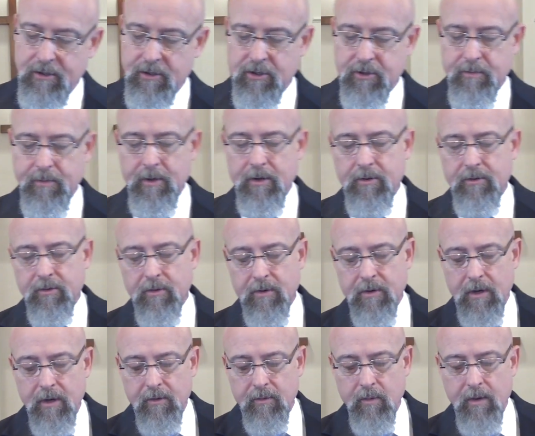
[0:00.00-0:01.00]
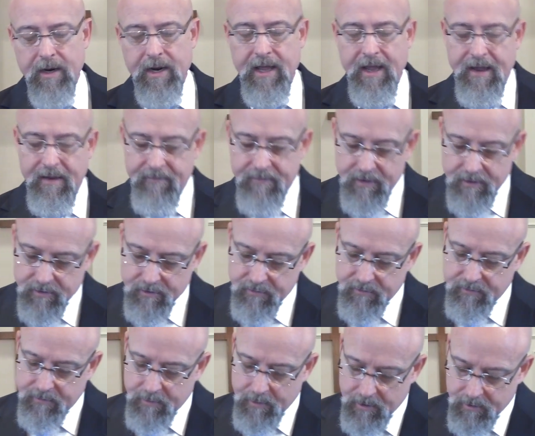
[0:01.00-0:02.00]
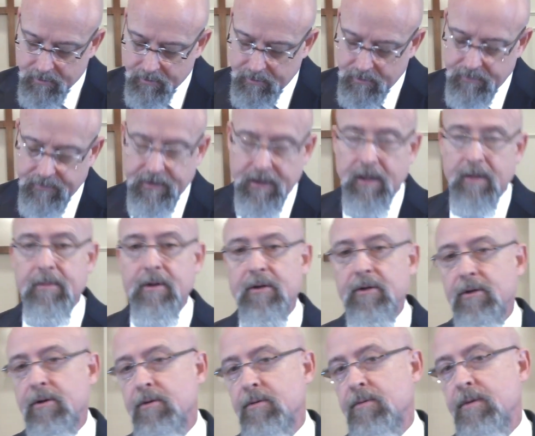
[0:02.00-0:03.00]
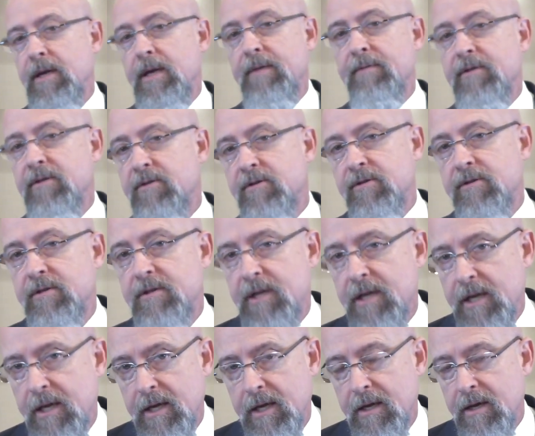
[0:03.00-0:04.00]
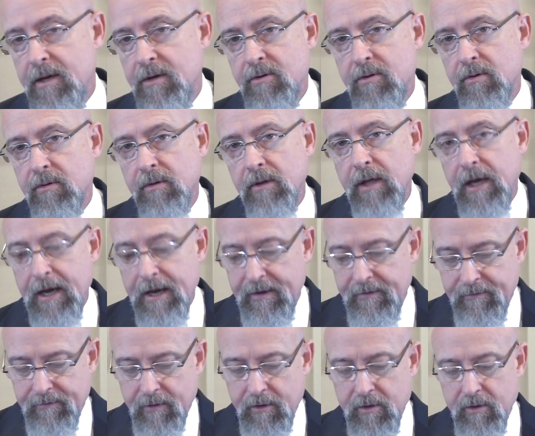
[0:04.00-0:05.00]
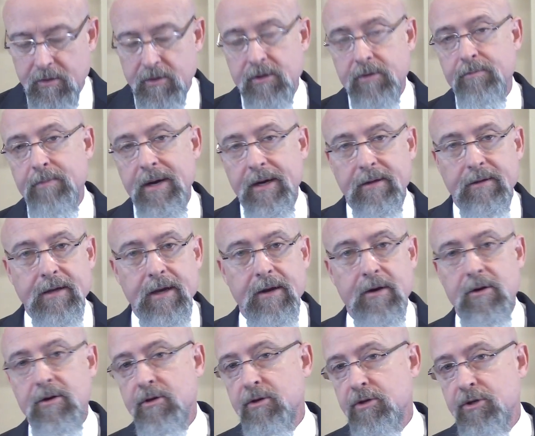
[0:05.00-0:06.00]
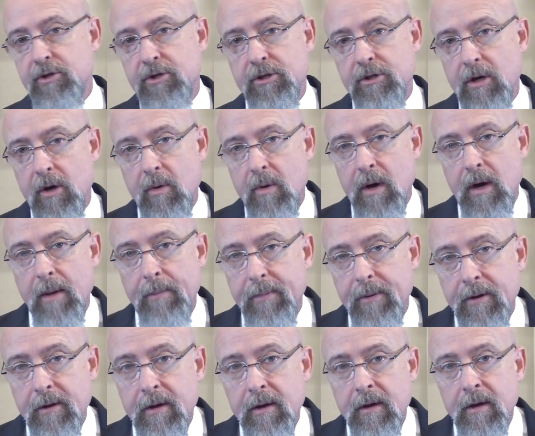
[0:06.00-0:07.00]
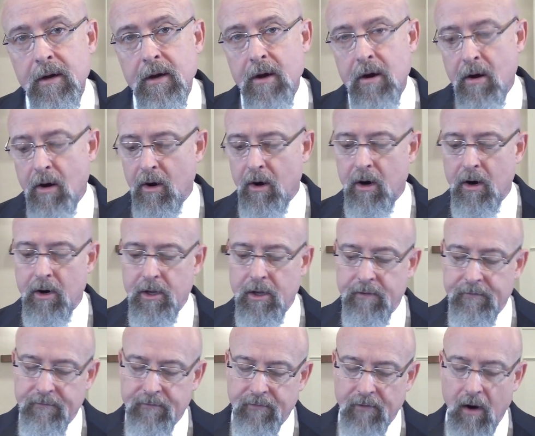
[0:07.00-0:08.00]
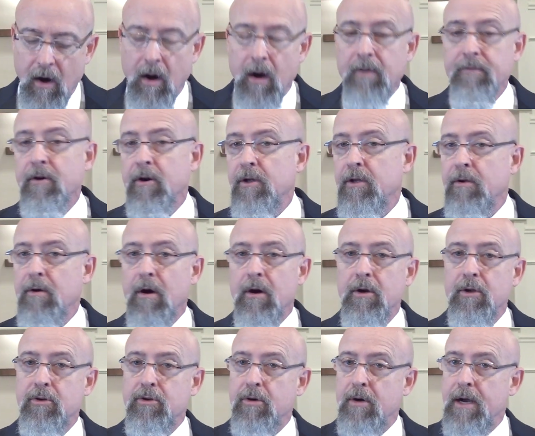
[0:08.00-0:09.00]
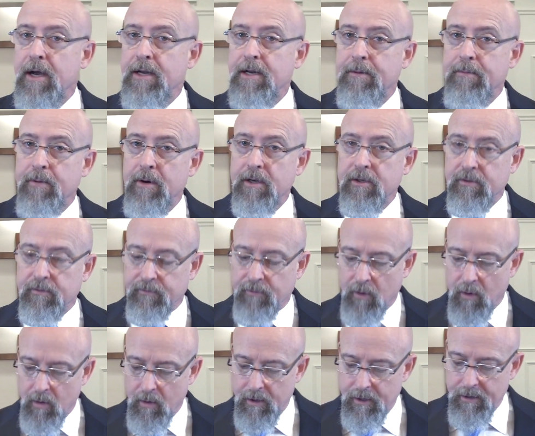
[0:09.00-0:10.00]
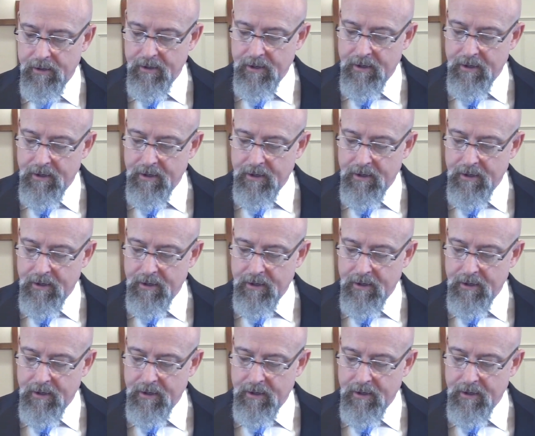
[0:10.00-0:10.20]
your spiritual growth? What evidence of spiritual development do you even see in your life? Are you a spectator? You just show up? Or are you involved? Are you, are you trying to press forward?